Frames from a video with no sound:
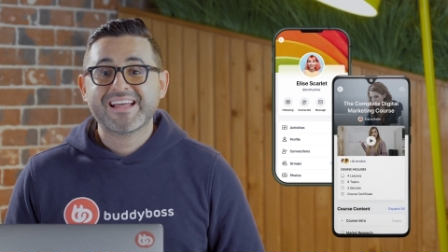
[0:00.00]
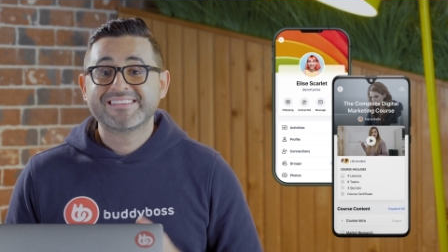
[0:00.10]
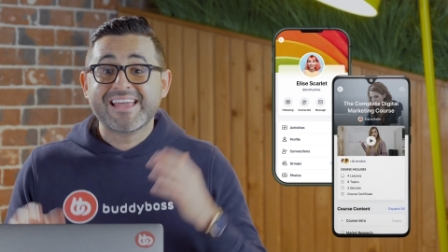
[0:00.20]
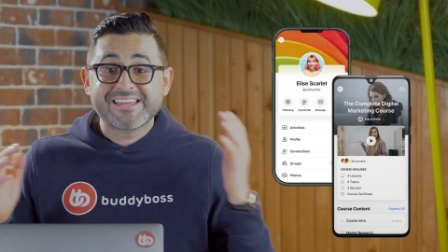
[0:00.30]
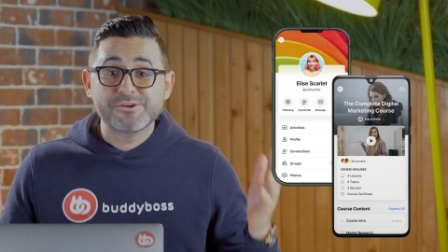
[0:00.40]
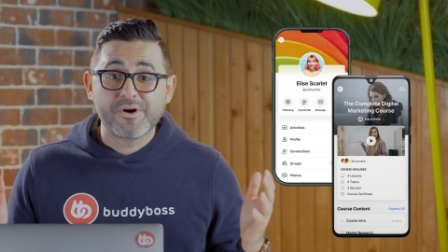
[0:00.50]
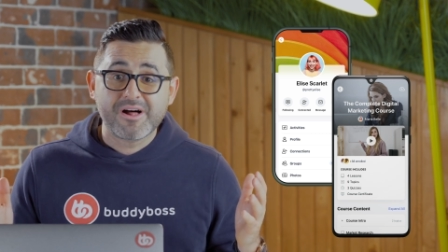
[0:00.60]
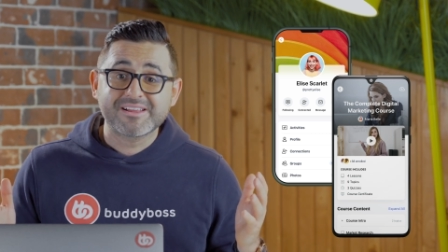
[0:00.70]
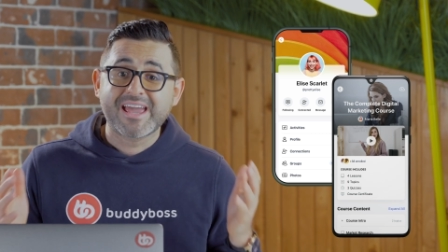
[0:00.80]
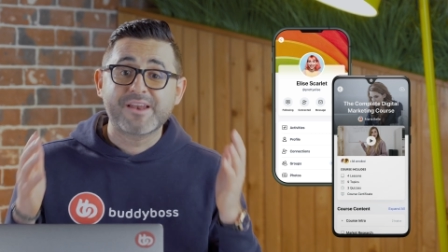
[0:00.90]
Thank you
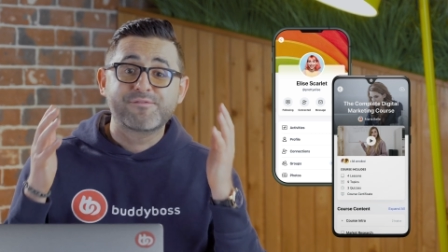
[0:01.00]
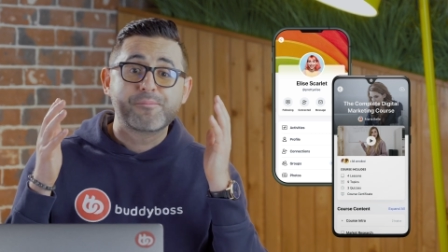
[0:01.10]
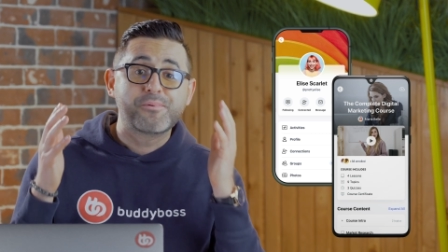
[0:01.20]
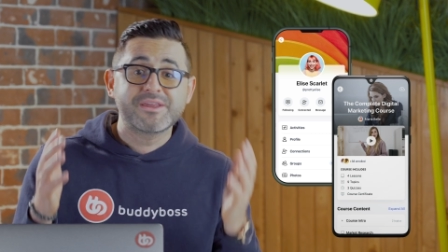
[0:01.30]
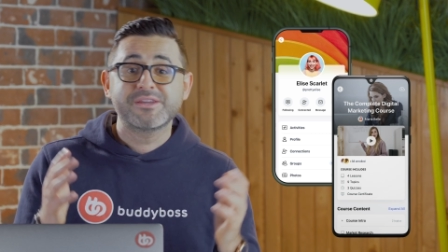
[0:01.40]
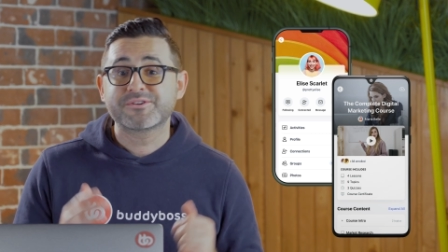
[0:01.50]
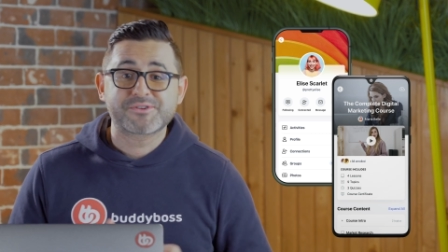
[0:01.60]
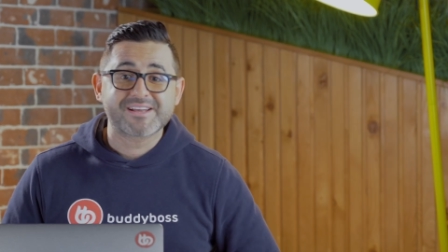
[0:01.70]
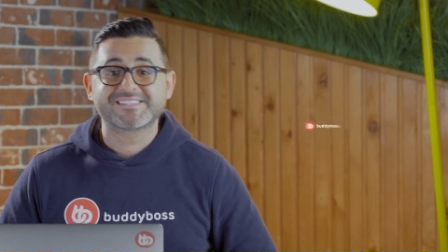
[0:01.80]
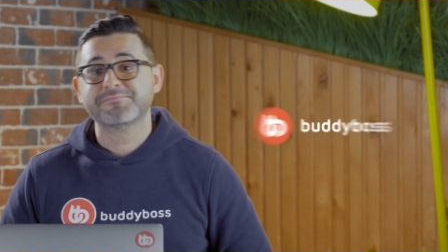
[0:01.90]
all again for putting your
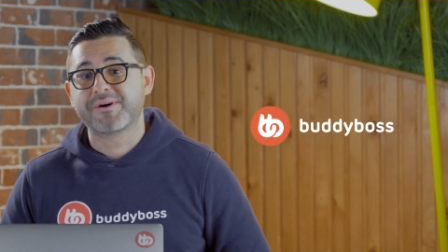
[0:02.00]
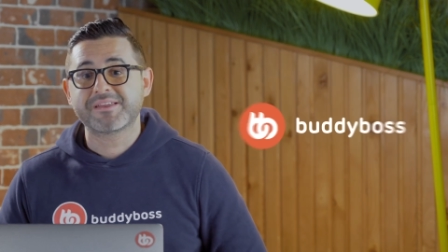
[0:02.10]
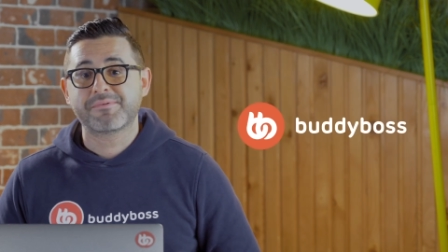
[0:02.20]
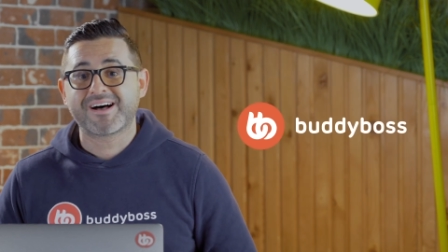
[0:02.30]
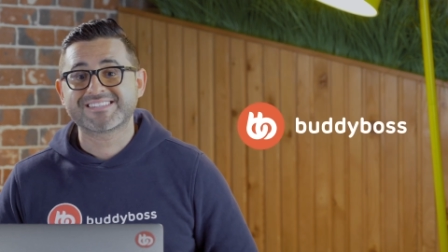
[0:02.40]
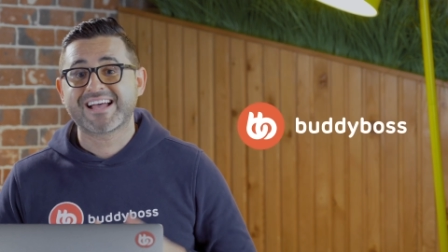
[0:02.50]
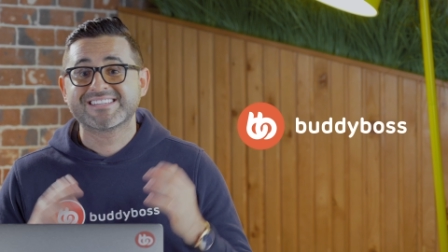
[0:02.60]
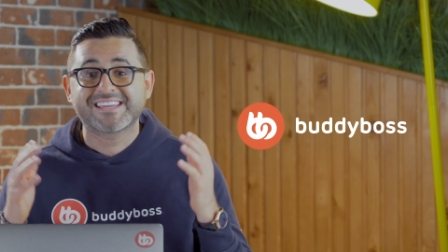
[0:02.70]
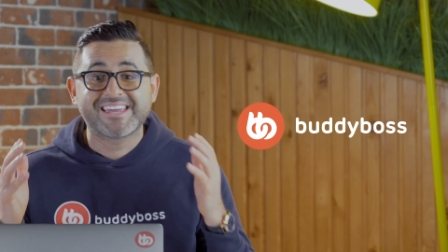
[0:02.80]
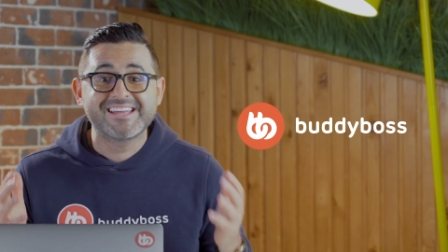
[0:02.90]
trust in BuddyBoss as
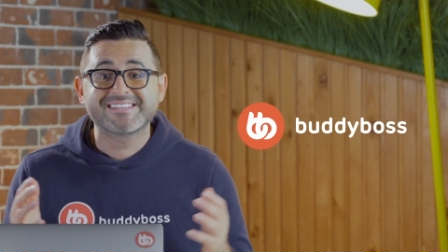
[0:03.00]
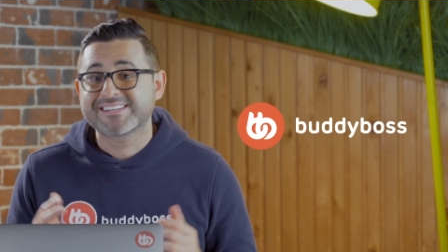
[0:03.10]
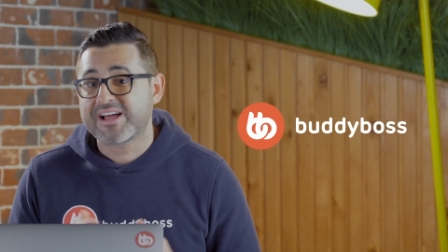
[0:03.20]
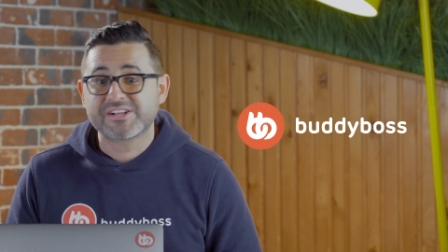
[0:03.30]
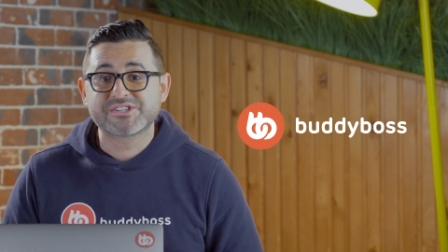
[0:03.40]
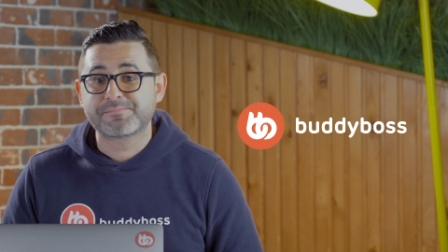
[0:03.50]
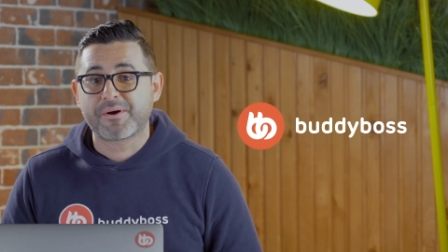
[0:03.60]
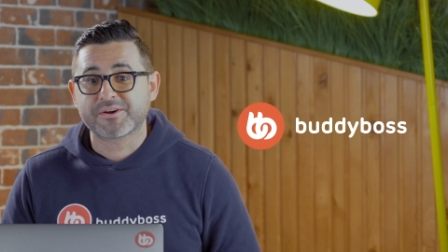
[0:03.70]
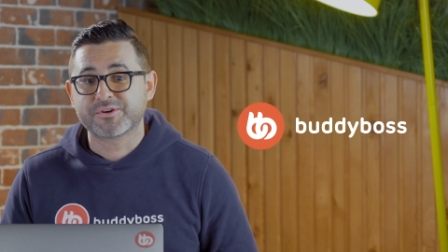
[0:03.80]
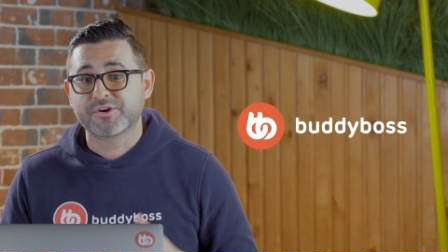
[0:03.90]
a key technology
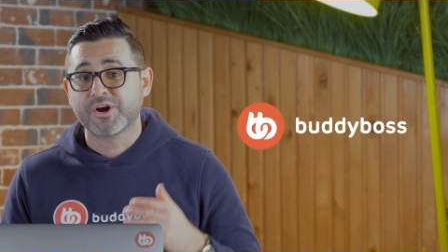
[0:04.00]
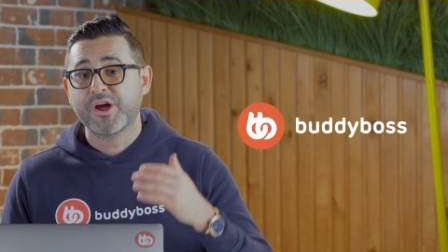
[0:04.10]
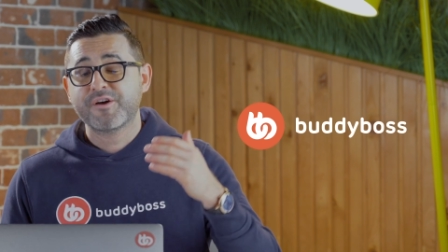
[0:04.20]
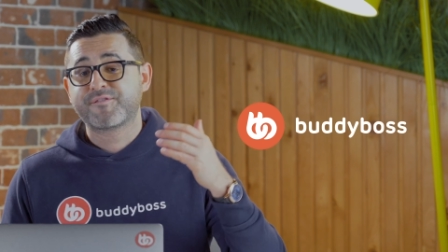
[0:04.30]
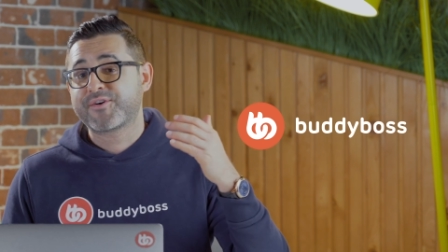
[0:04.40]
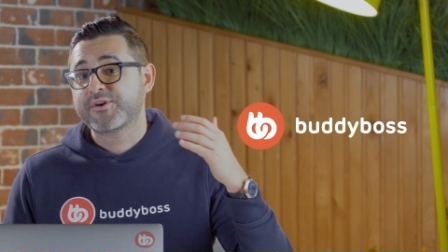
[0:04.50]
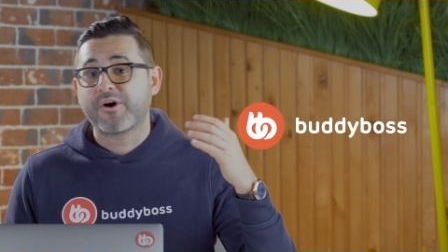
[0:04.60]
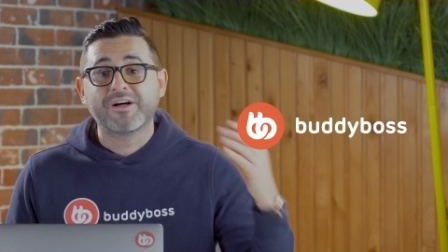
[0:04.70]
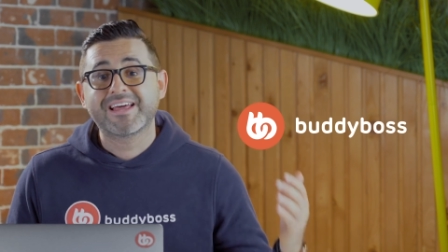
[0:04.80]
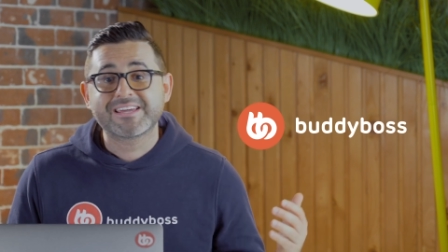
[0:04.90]
partner for your
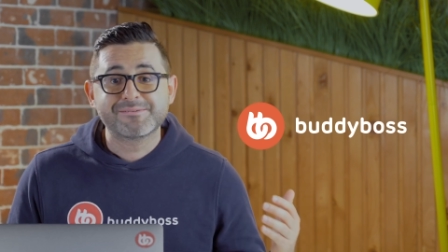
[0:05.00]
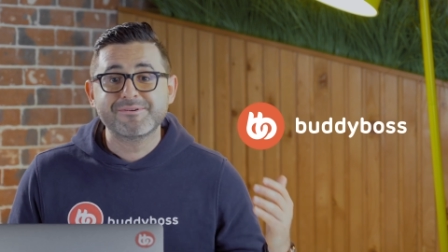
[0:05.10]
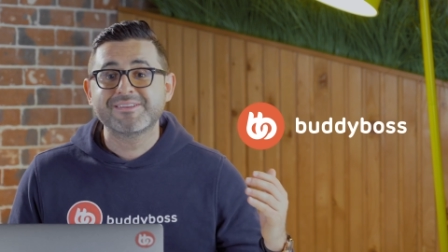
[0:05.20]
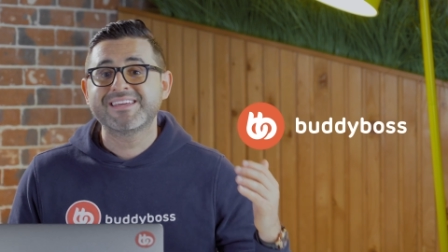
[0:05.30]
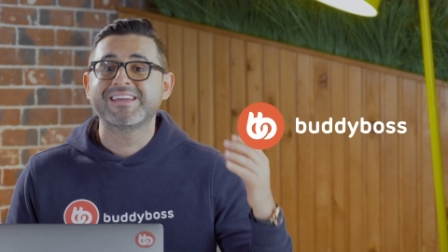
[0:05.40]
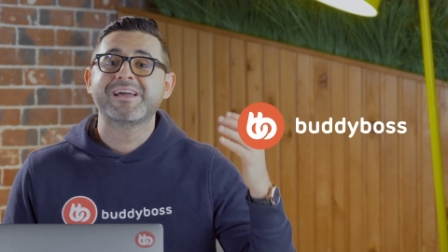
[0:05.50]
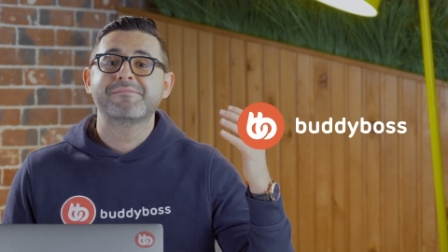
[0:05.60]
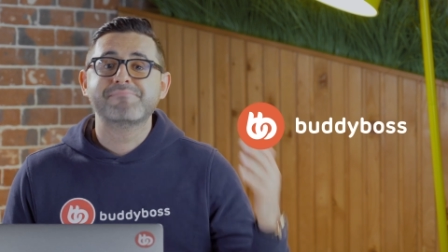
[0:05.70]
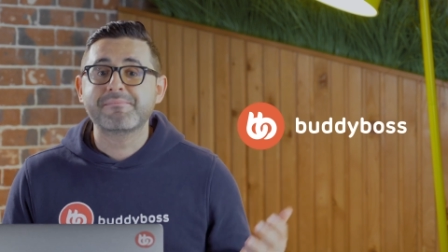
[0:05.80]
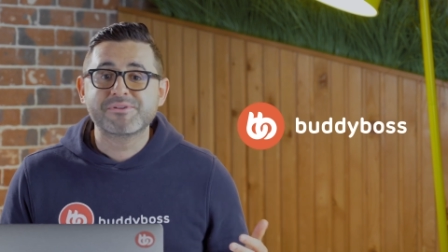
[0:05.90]
online community,
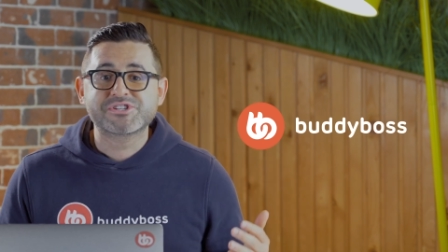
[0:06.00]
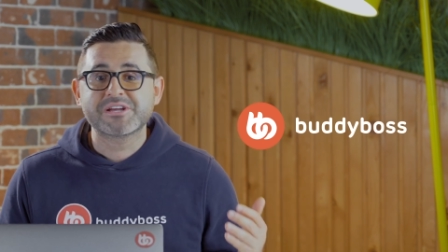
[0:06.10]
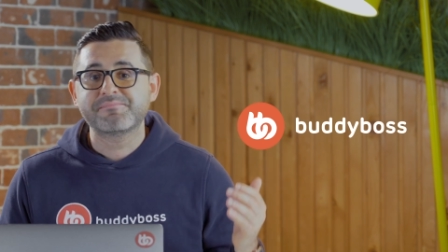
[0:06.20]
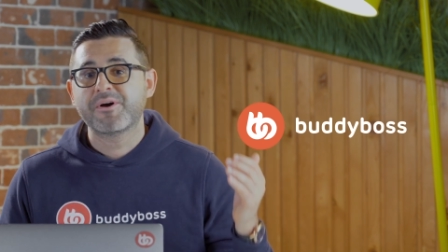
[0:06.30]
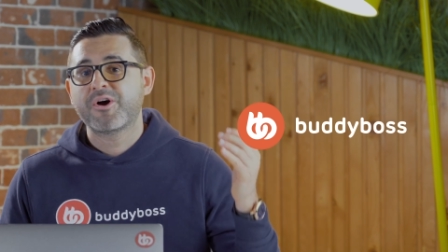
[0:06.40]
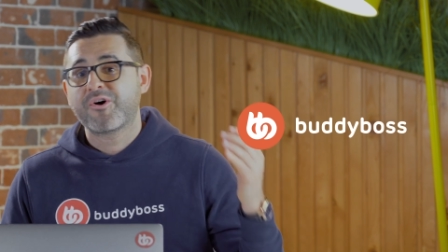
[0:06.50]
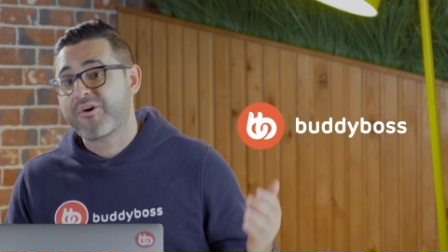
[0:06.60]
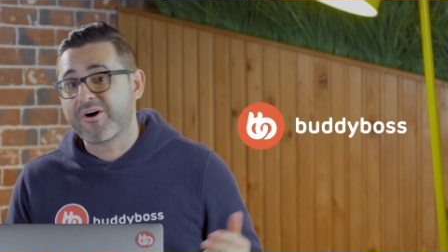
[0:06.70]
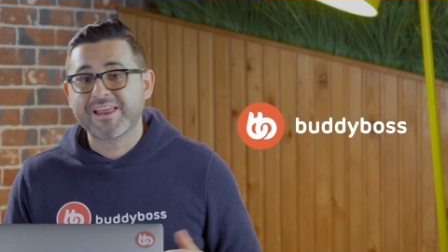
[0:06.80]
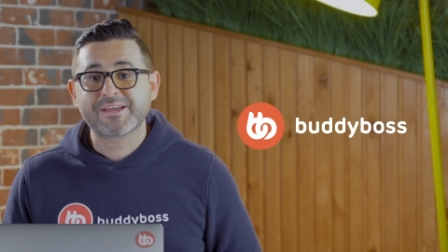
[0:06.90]
membership, or
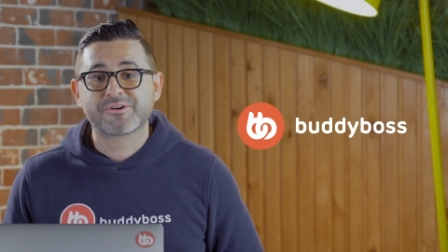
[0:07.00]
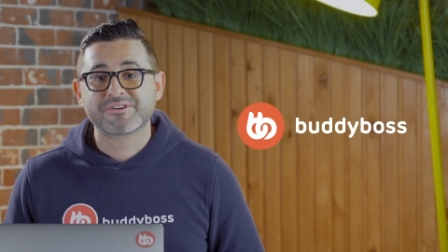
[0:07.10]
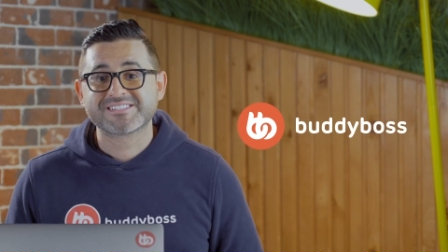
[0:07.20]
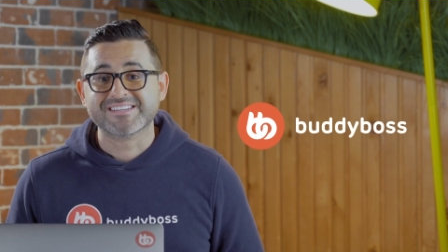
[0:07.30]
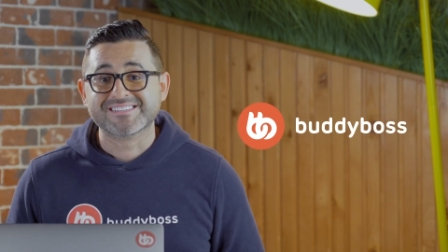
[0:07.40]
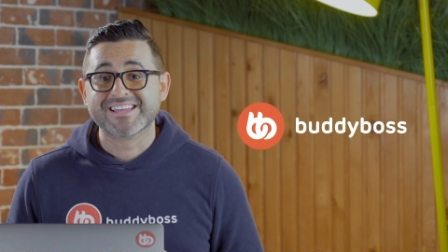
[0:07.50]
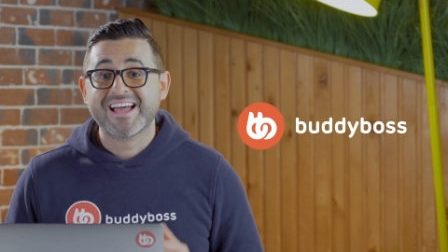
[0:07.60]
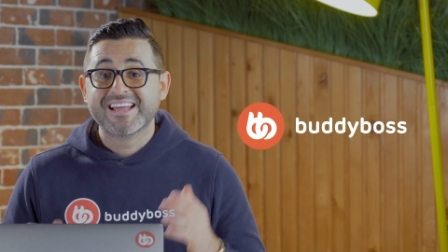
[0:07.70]
online courses.